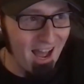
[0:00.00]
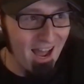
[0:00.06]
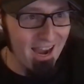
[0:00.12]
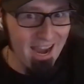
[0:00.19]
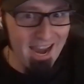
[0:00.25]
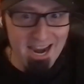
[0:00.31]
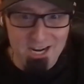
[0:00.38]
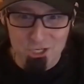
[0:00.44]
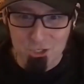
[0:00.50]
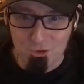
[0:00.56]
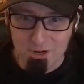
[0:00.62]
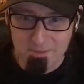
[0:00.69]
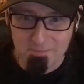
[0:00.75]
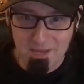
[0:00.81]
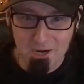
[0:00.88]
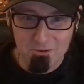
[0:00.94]
I had a
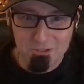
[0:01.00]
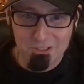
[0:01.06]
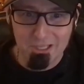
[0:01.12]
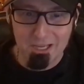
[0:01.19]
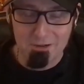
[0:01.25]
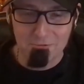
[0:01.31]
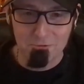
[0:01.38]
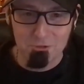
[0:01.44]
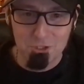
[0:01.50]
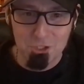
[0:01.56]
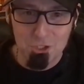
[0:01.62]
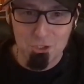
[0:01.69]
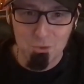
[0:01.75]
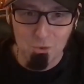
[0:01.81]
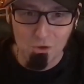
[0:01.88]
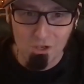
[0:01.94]
dream that I was late for
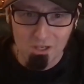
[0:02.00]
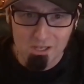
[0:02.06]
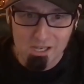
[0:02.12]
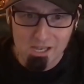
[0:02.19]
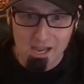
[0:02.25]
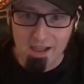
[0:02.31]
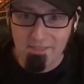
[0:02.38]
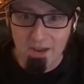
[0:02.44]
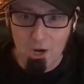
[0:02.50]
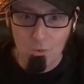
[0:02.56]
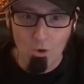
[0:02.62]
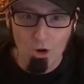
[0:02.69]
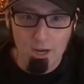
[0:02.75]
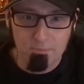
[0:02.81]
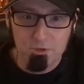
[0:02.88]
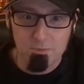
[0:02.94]
school, and then I
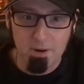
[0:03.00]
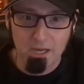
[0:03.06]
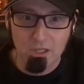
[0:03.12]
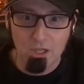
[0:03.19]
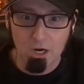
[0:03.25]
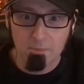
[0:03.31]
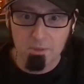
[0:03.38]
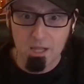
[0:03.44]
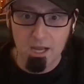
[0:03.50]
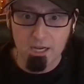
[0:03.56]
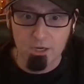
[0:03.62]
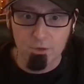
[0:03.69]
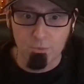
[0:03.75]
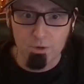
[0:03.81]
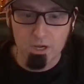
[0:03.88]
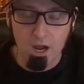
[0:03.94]
woke up to my alarm clock
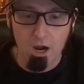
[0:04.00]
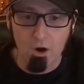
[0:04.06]
and real.